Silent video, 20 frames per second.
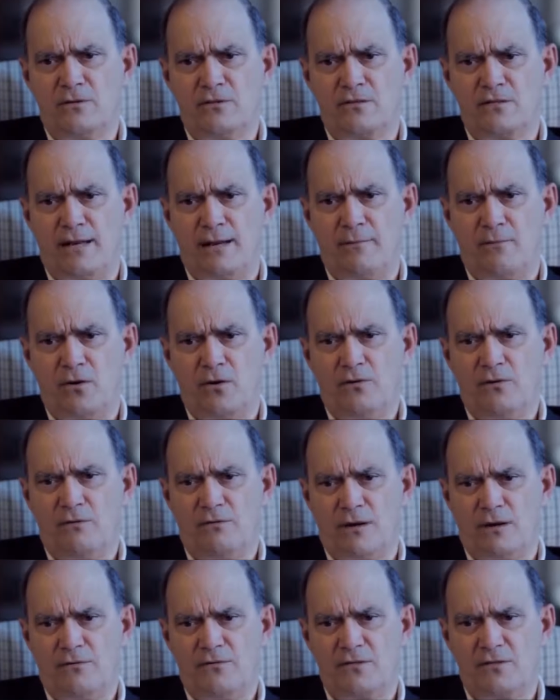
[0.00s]
the same oath of
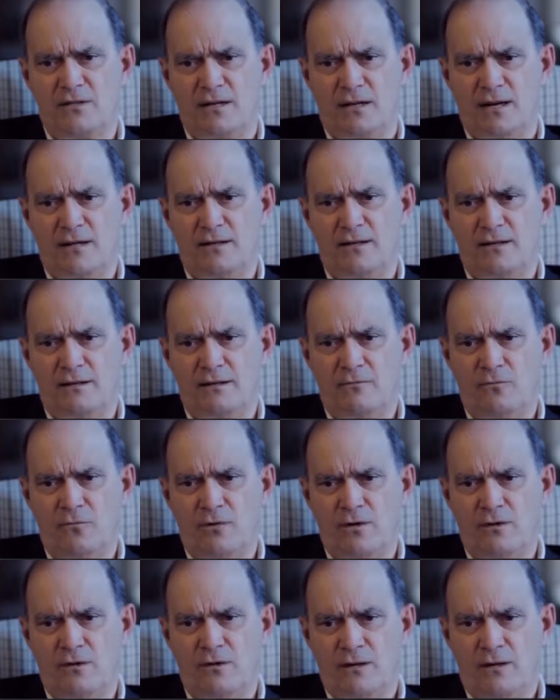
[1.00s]
office that I did
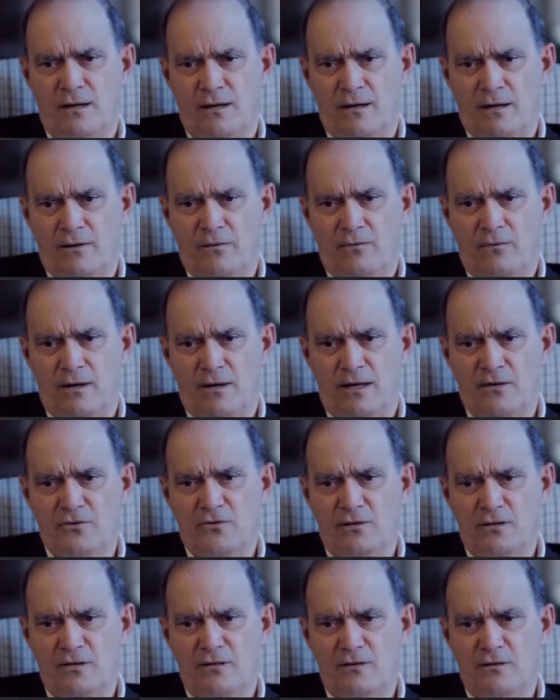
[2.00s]
would
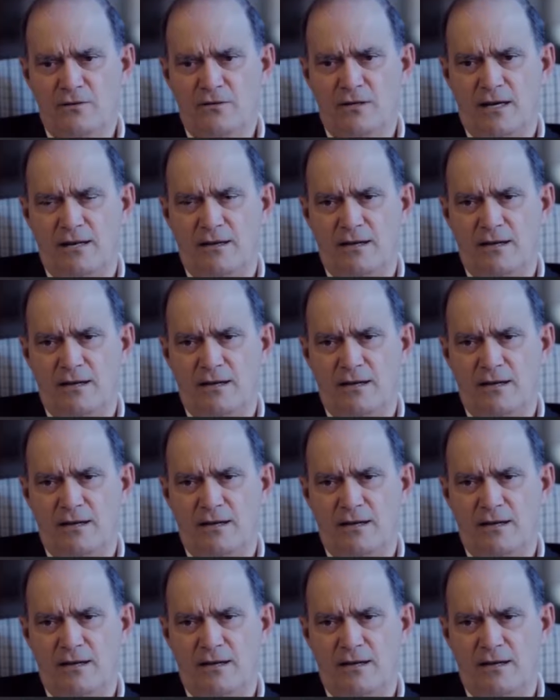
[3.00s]
actually do that,